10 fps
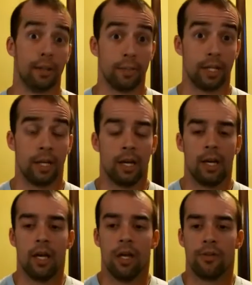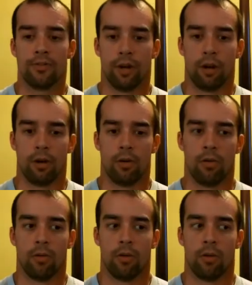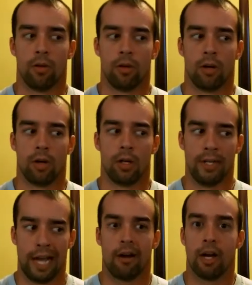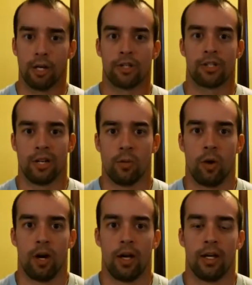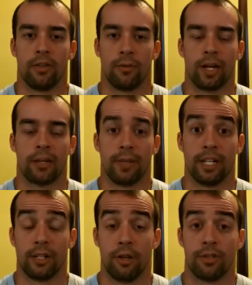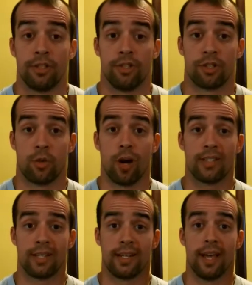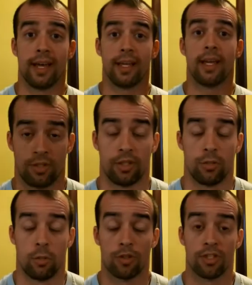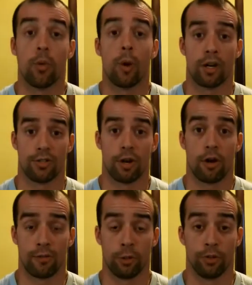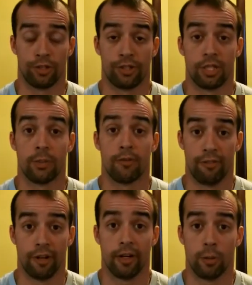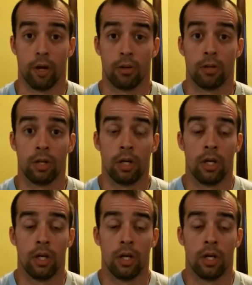hit me. So now I understand why the recommended dosage is twice a day. Once it wears off, you will sleep very well.